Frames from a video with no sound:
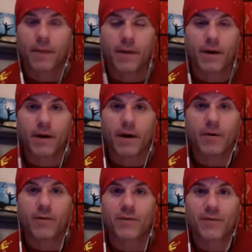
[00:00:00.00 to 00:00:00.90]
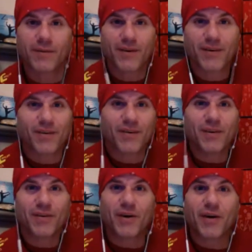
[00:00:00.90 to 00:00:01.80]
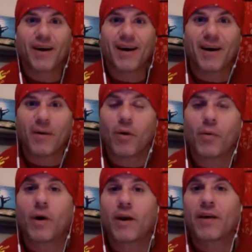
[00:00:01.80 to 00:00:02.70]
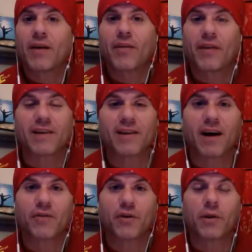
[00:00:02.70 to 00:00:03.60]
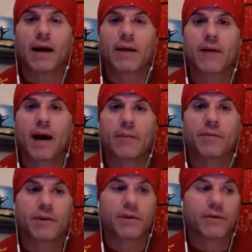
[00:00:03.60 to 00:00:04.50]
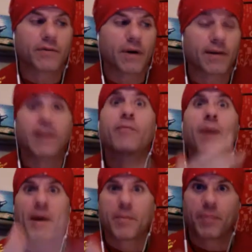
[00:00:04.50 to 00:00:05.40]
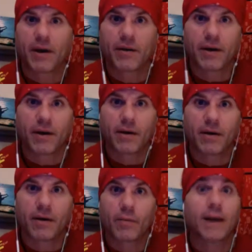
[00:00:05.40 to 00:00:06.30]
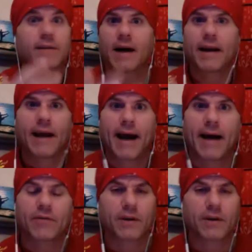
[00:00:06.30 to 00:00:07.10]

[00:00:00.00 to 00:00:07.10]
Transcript: you know. One of the other things I'll do a lot of times is give my opinion when it's not asked.